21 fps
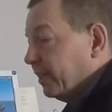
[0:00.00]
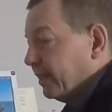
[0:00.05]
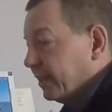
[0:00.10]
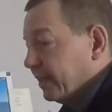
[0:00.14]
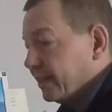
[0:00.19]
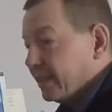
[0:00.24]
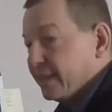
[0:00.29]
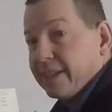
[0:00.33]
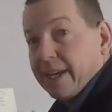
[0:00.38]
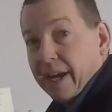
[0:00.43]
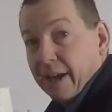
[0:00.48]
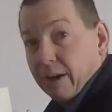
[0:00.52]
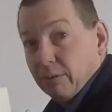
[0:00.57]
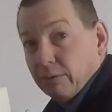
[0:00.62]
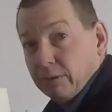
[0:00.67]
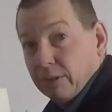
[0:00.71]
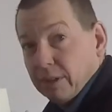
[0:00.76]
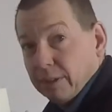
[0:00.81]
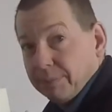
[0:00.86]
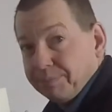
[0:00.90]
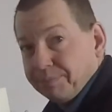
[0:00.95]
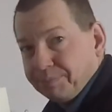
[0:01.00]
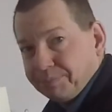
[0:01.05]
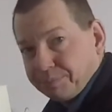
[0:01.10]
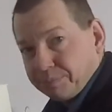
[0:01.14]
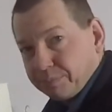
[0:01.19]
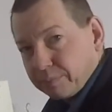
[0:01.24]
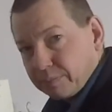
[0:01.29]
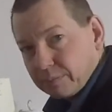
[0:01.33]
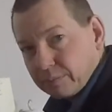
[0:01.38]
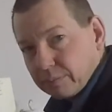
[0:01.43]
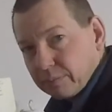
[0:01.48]
the sound.
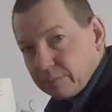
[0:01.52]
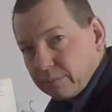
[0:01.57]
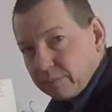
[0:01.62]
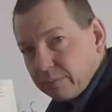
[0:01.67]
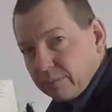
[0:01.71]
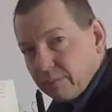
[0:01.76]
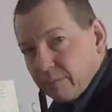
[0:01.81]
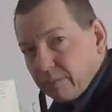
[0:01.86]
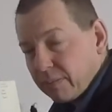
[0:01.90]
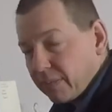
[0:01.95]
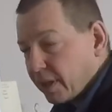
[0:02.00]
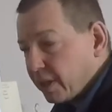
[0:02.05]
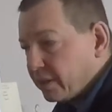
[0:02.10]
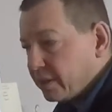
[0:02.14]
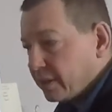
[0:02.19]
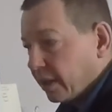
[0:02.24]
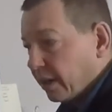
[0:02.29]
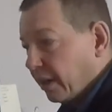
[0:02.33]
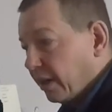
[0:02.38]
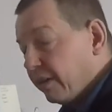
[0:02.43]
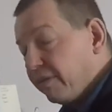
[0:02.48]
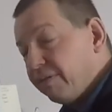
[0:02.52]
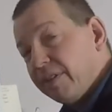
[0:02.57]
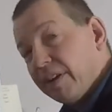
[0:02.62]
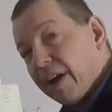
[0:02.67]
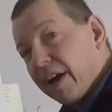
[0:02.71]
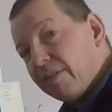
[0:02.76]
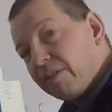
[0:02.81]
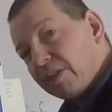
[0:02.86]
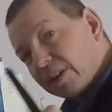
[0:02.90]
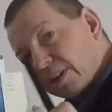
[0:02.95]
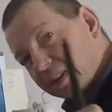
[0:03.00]
So hopefully I
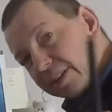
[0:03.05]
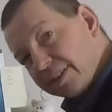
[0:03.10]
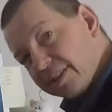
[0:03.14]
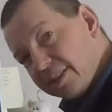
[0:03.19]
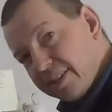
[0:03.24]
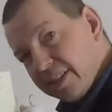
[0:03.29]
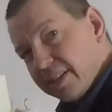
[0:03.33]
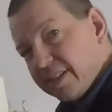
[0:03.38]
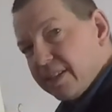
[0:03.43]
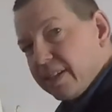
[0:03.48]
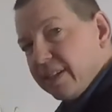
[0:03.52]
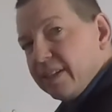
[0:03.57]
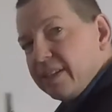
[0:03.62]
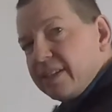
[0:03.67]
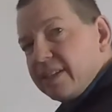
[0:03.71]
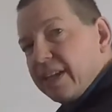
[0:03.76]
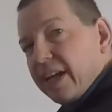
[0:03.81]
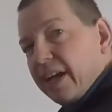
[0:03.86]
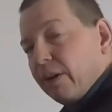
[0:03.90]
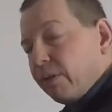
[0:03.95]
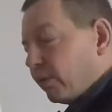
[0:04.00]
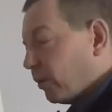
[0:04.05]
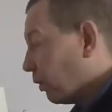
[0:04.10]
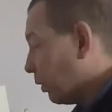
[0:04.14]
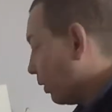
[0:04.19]
have a consistent sound all the